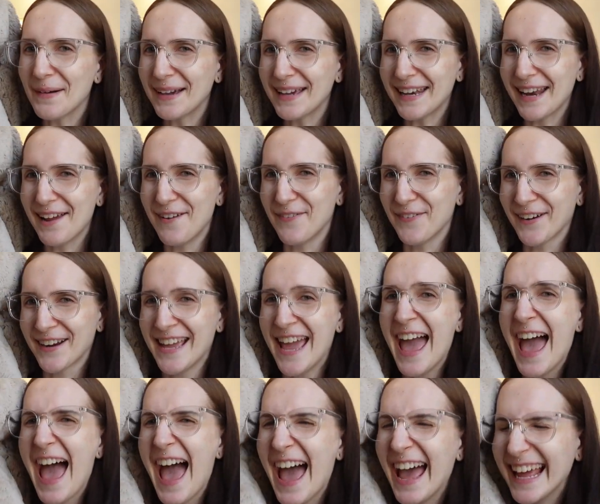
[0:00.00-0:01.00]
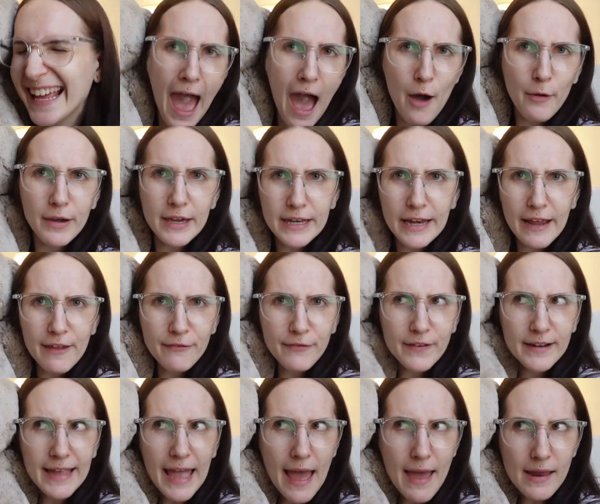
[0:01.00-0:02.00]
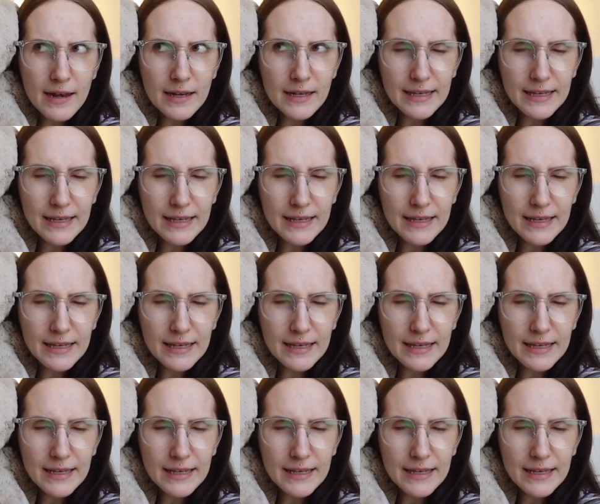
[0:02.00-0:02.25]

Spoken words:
can I forget? How can I forget